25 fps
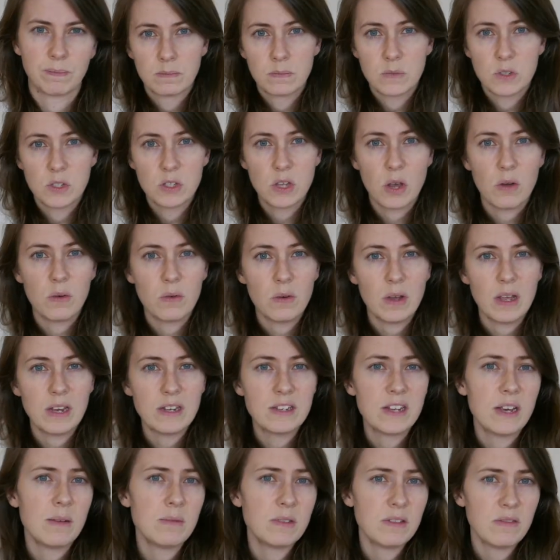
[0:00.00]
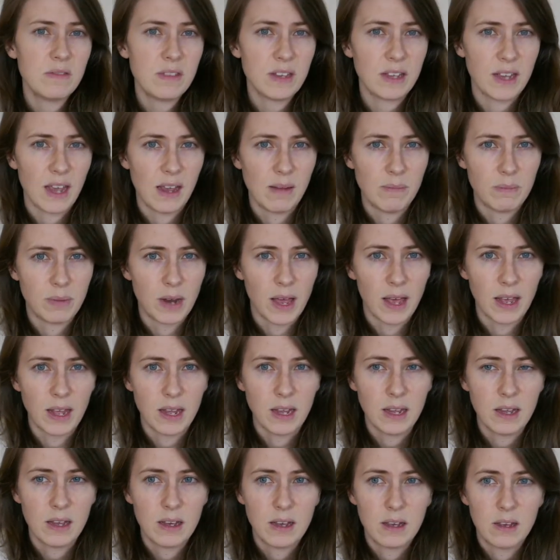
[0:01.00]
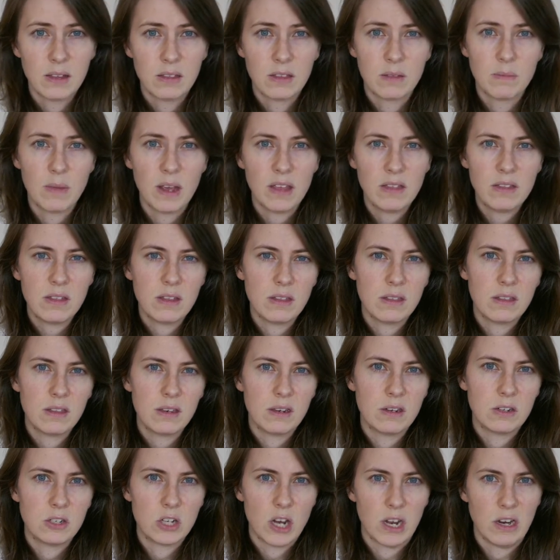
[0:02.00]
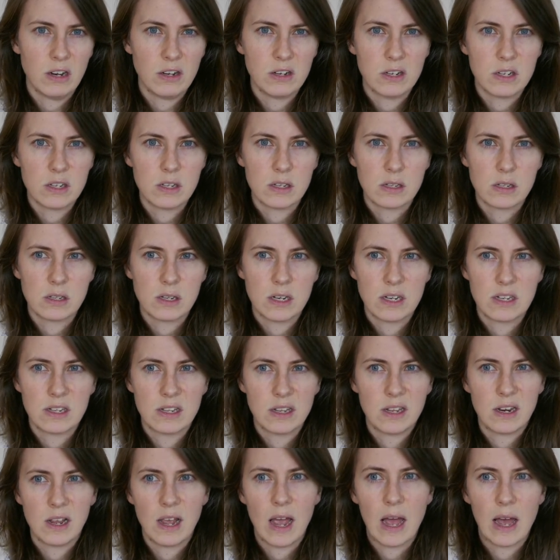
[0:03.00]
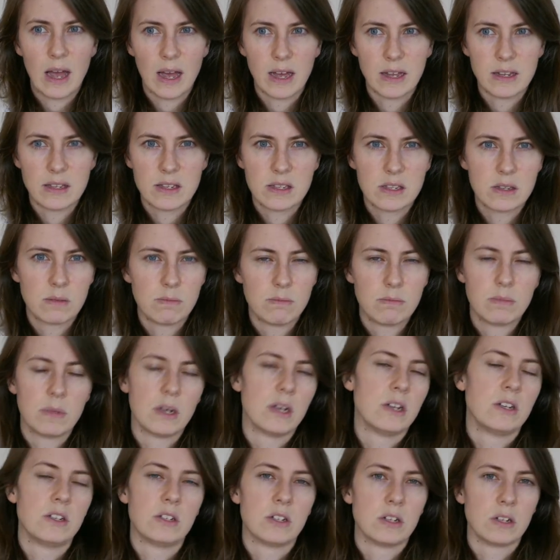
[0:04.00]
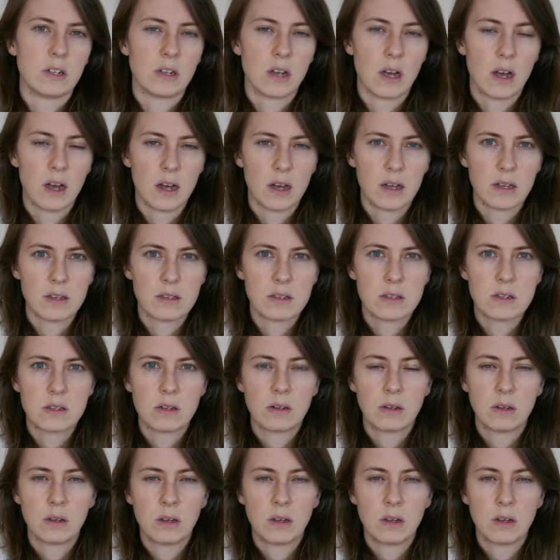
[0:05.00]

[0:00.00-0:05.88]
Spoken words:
So in terms of the gameplay, the main thing that it changes is that it adds some merchant cards.